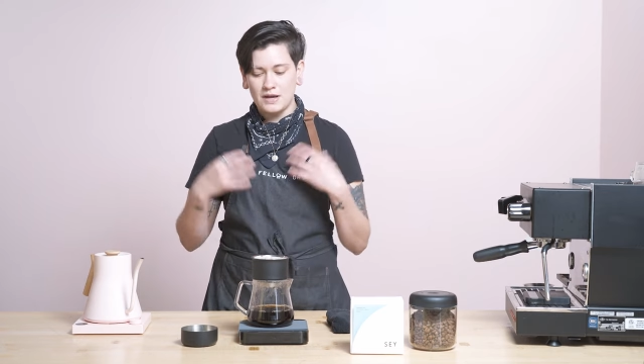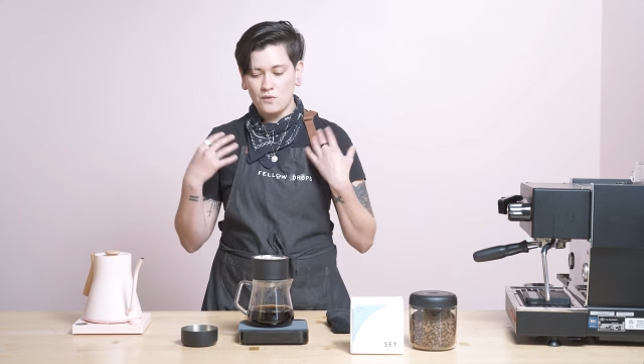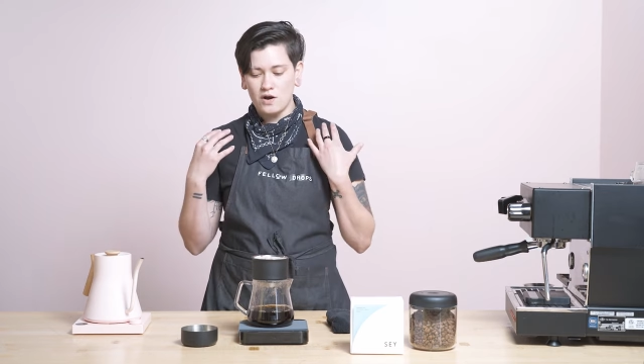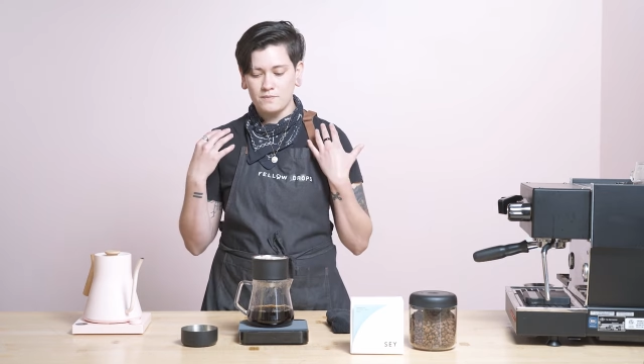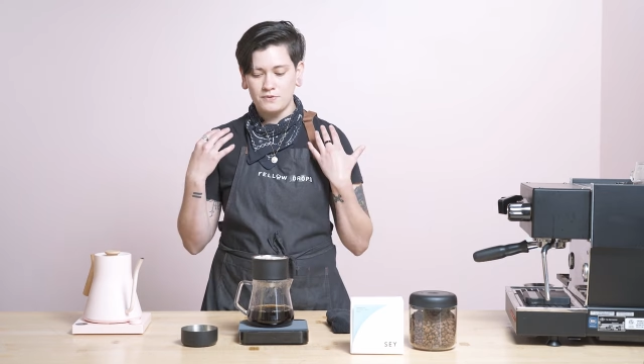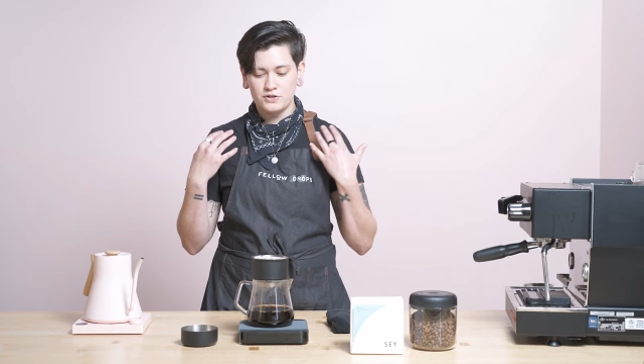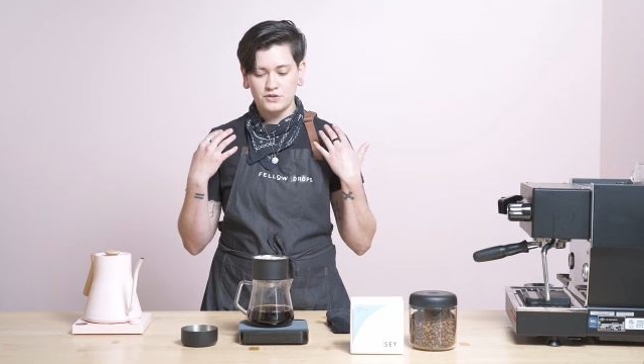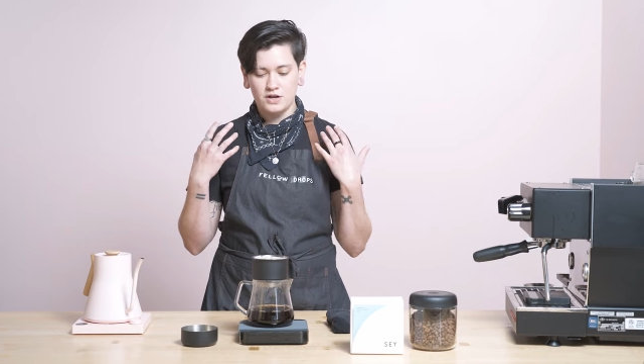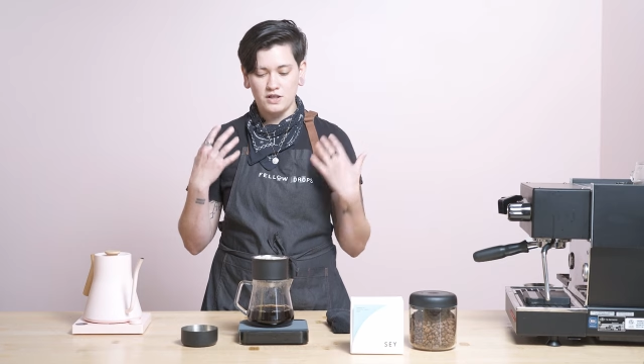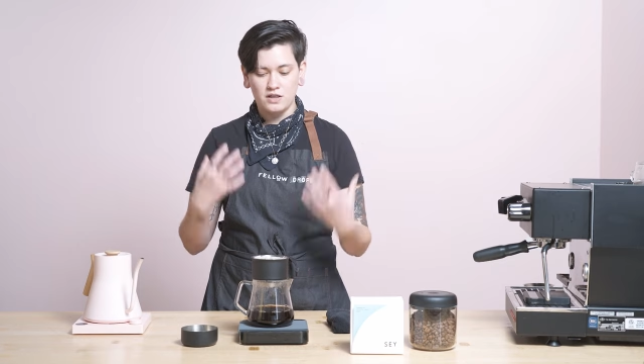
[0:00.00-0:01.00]
I want to
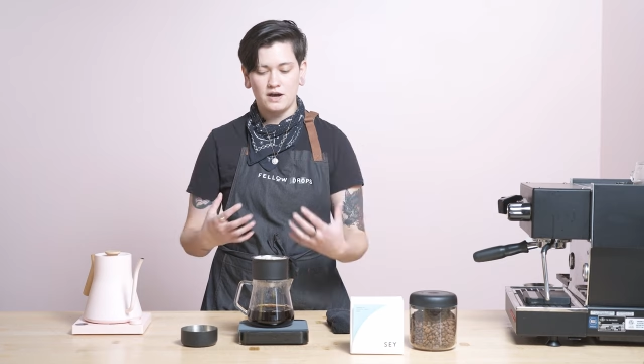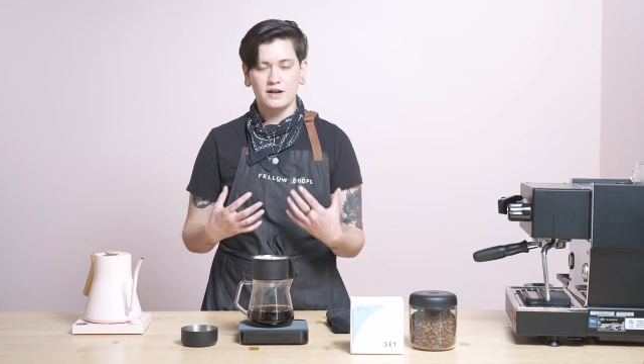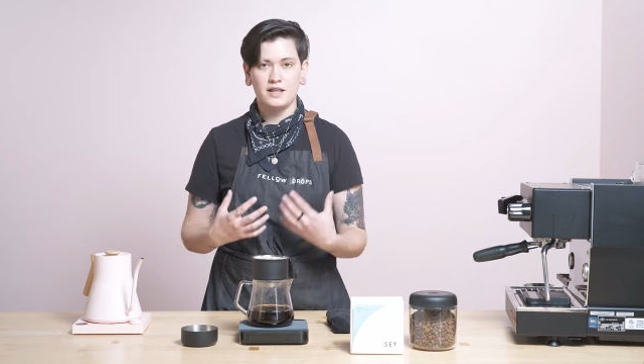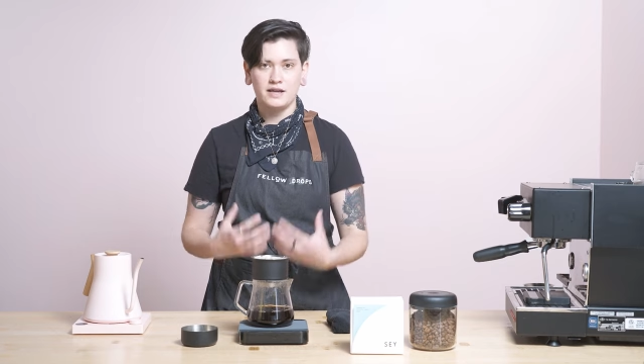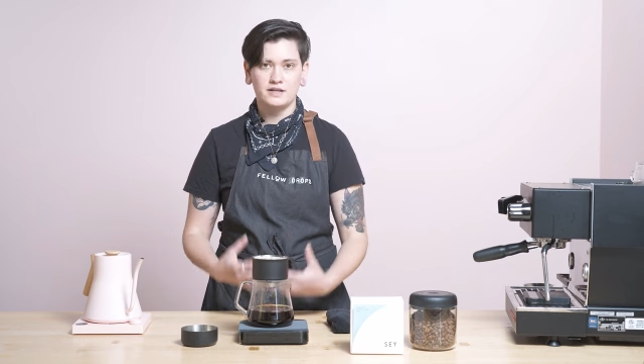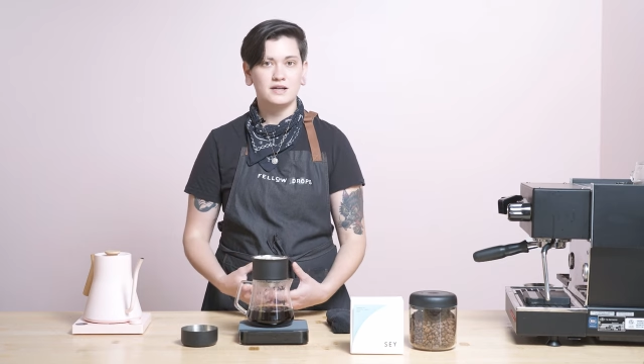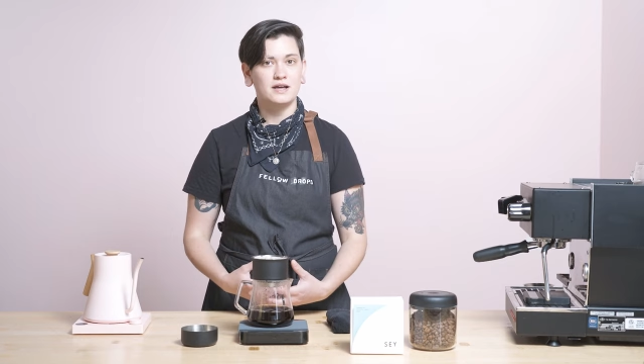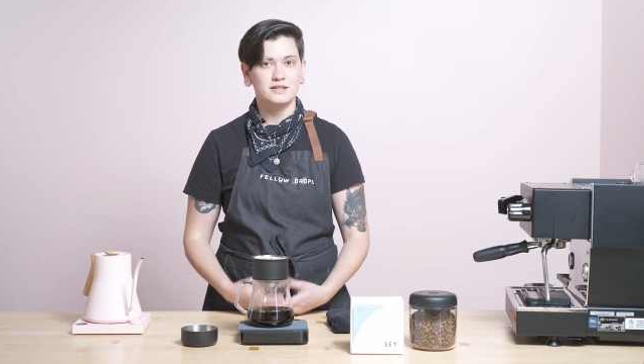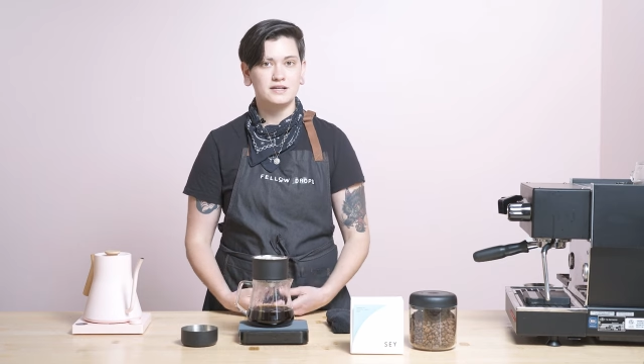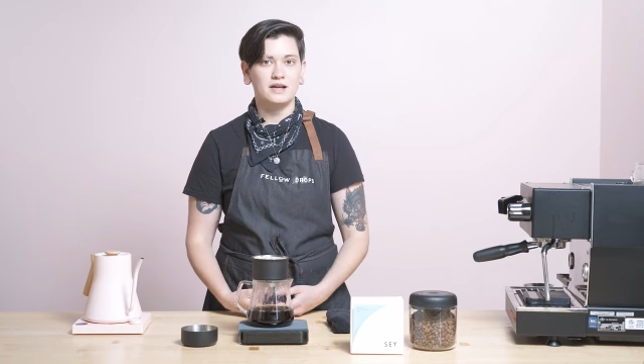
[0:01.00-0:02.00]
push a lot, like a
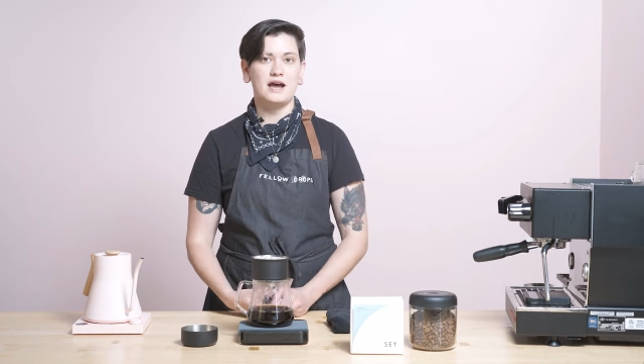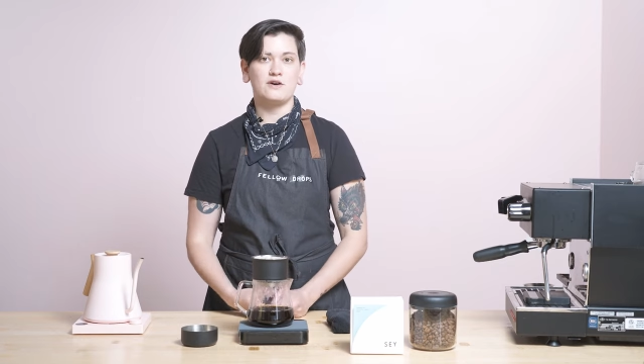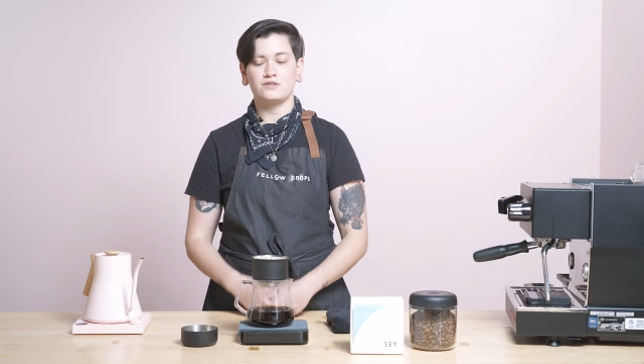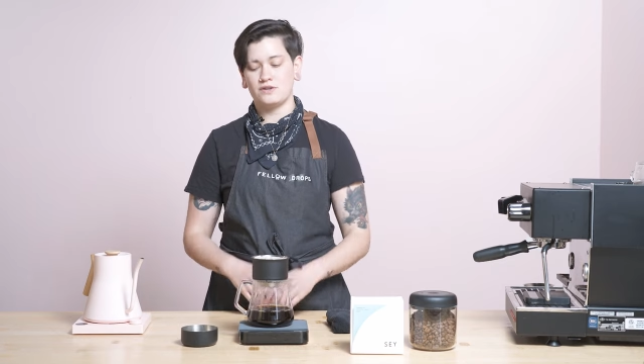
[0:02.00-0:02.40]
ton out.